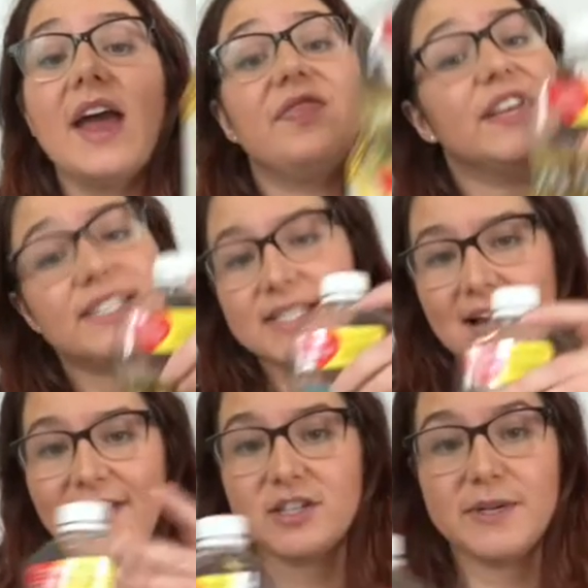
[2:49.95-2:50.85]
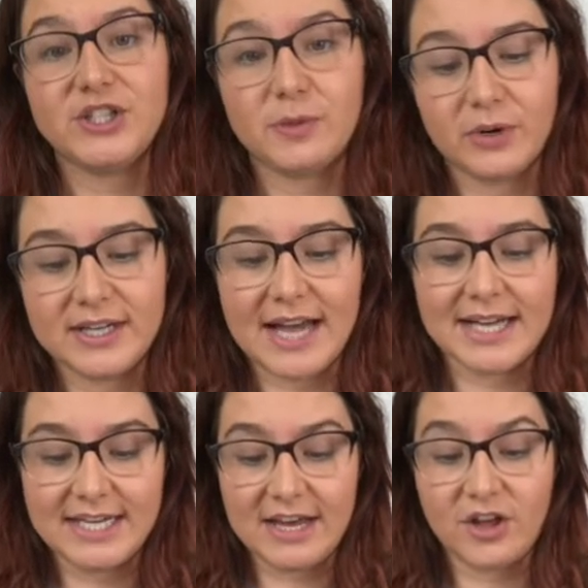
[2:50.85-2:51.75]
This doesn't have to be super exact
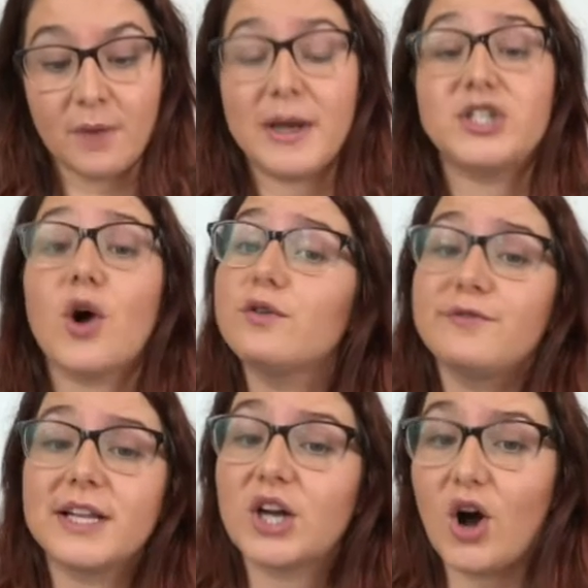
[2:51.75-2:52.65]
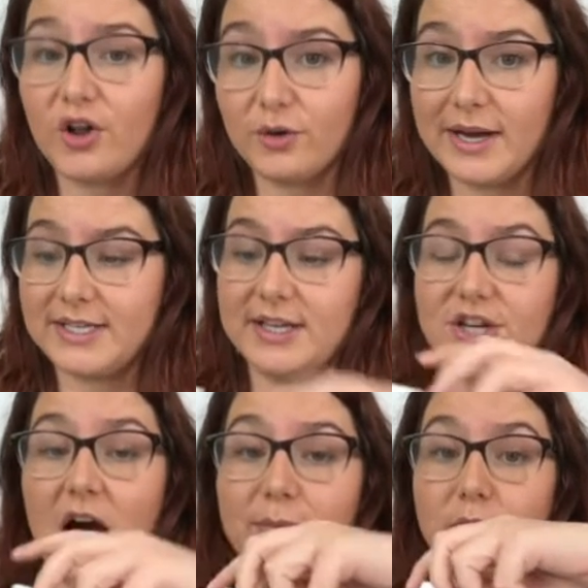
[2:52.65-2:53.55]
either, but don't fill it all the way to the
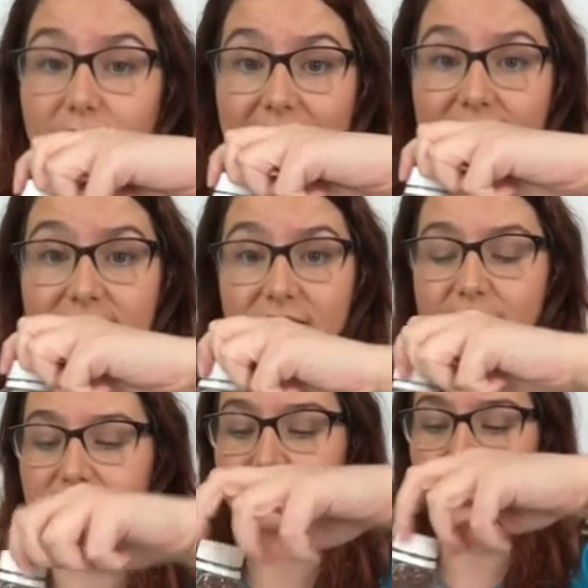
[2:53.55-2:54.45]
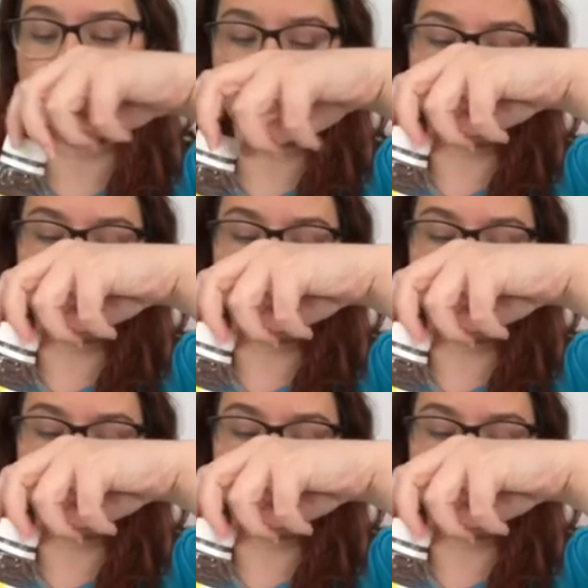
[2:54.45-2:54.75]
top. We want to have a little bit of room.